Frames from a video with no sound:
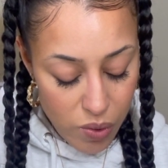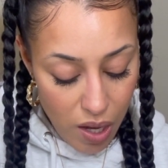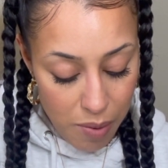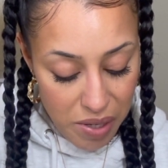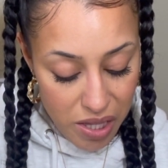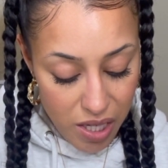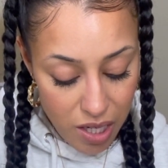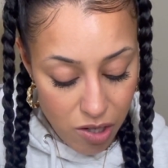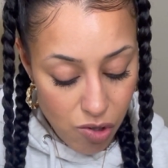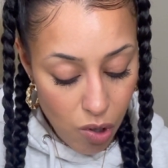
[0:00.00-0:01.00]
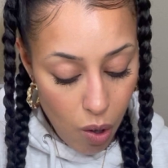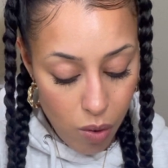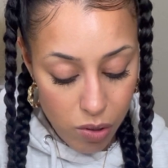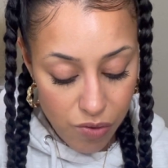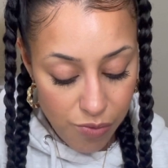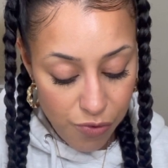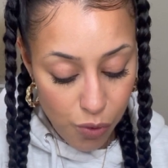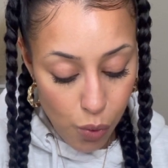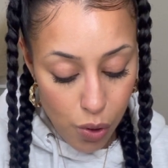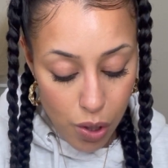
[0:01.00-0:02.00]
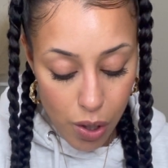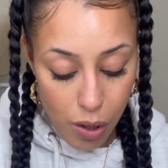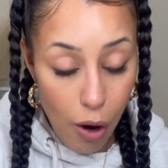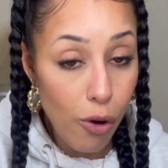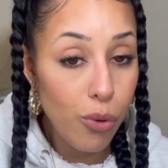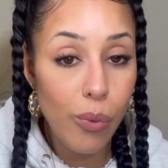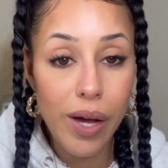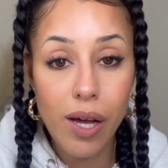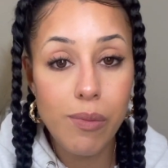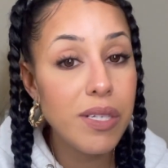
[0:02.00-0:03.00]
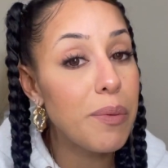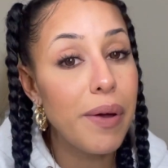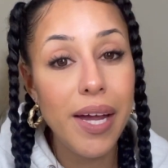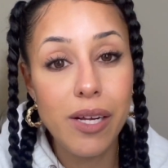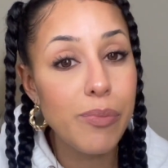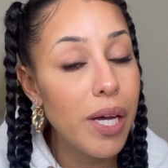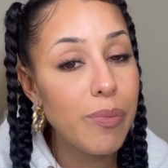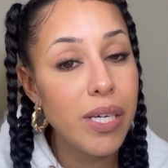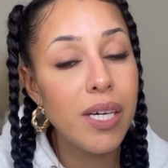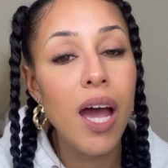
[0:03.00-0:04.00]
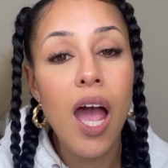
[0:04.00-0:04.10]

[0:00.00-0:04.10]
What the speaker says: I mean the East Coast, from Florida all the way up to Maine, baby.